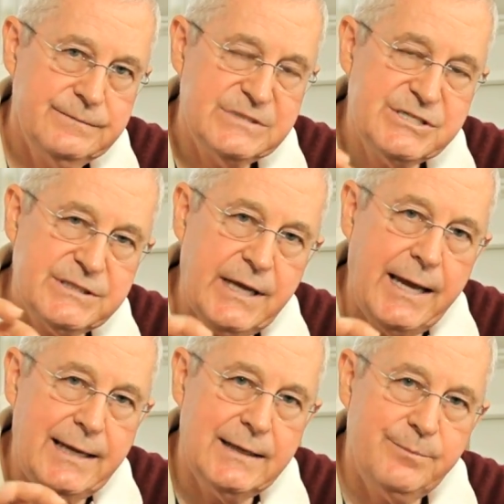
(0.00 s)

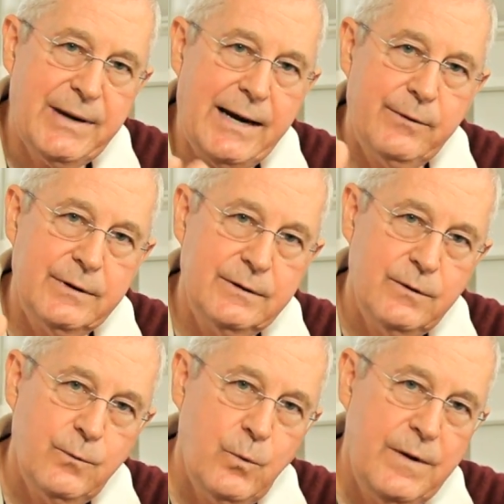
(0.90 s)
stay in power
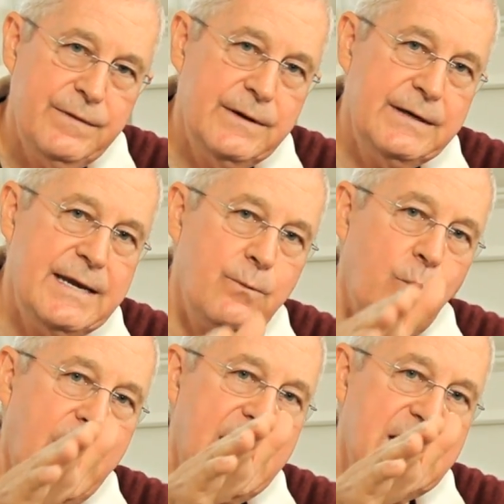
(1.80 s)
when
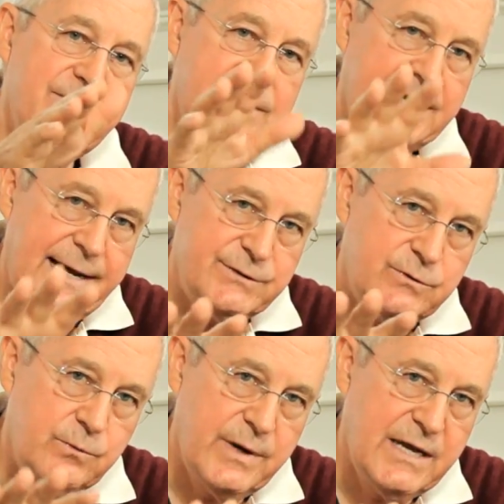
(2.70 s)
the
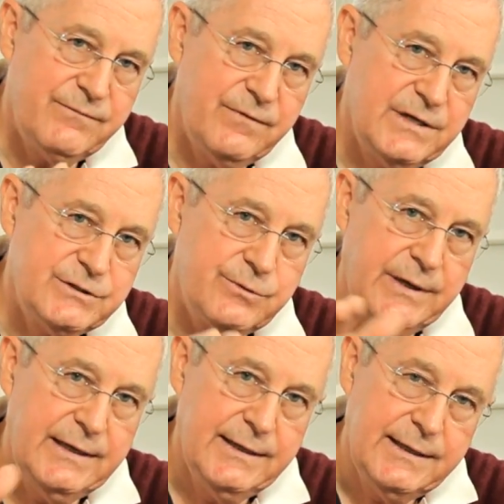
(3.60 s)
natural wave of
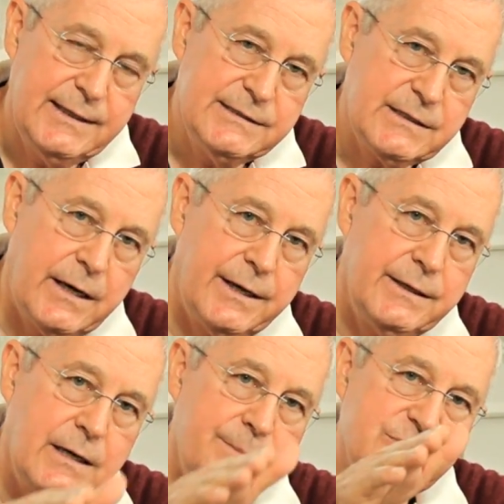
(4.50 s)
history is on
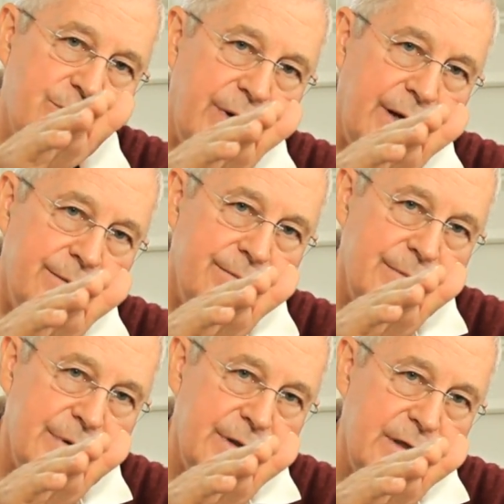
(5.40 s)
an upswing.
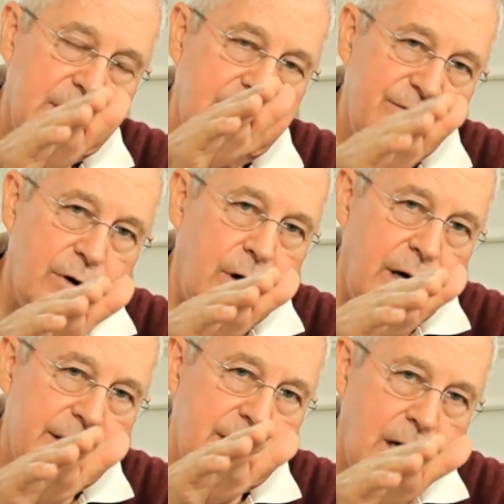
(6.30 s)
If you're
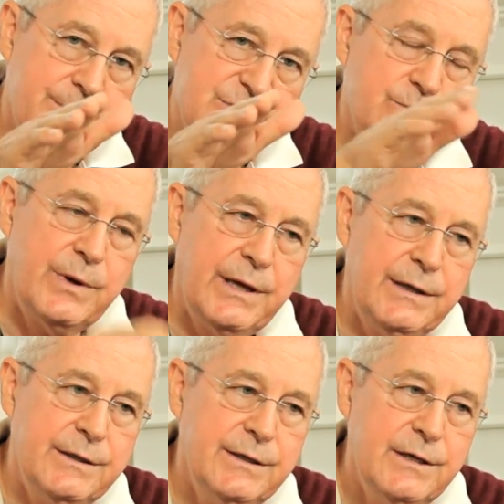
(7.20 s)
on an
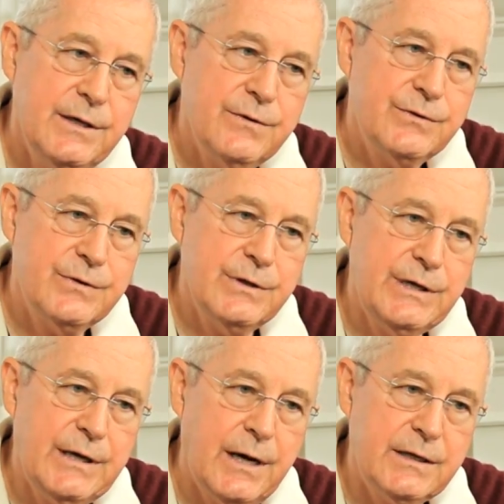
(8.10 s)
upswing,
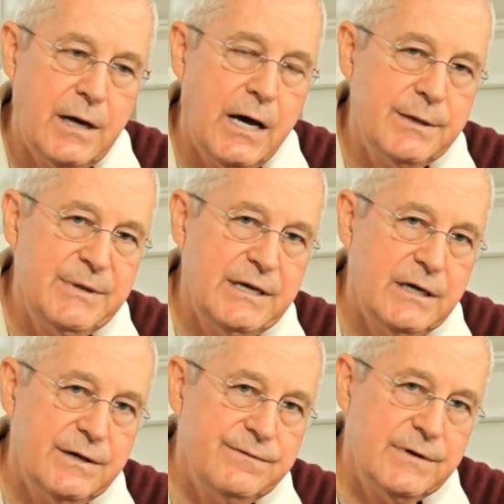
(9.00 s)
the economy
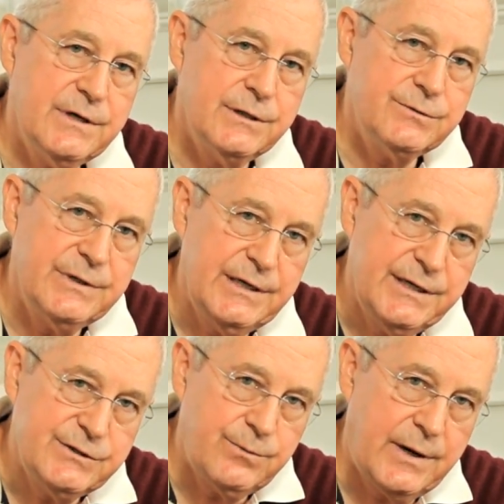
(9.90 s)
of the country
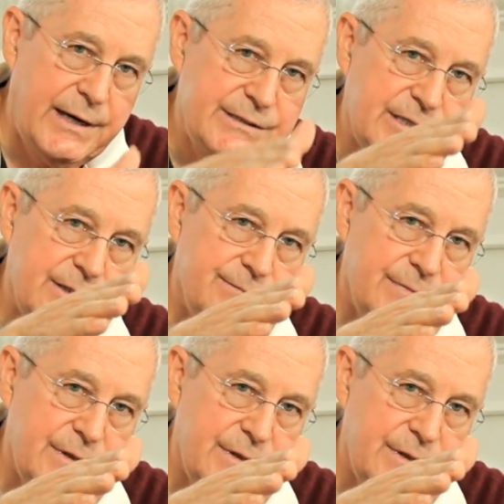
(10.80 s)
is rising.